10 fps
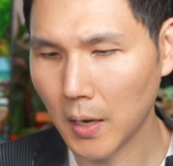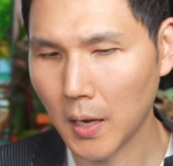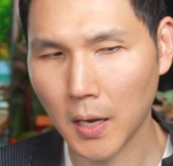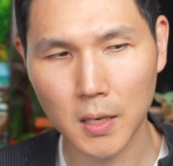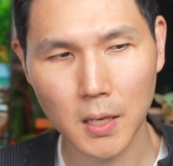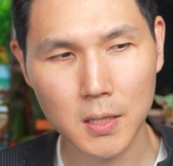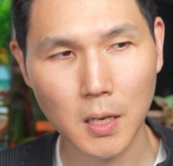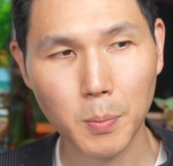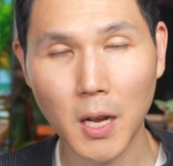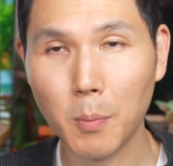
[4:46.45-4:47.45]
And it's
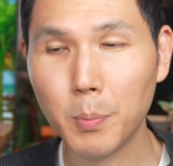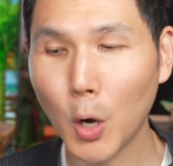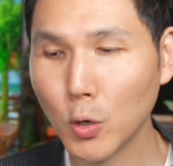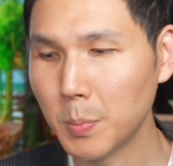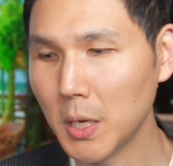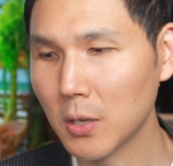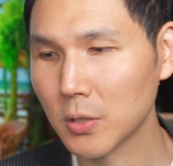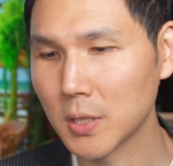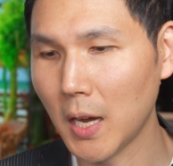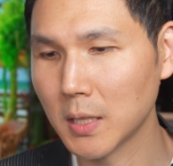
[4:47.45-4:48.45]
going to play on both
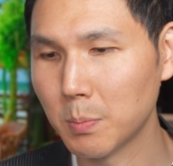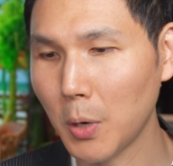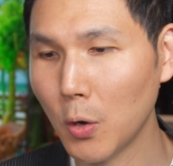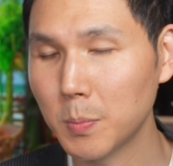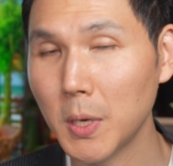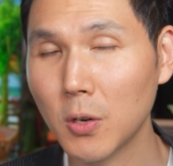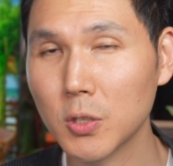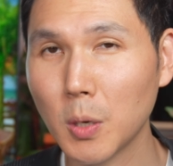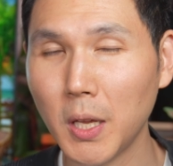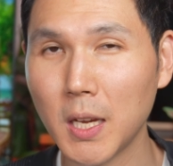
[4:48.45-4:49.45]
speakers, guys. Both
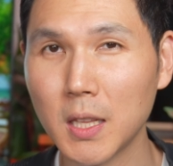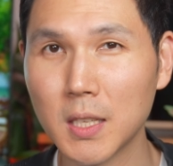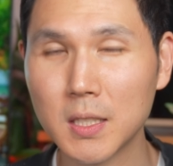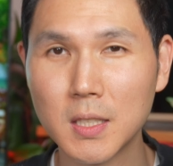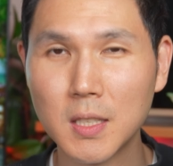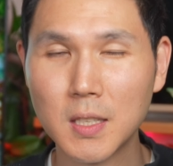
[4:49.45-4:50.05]
speakers are playing this.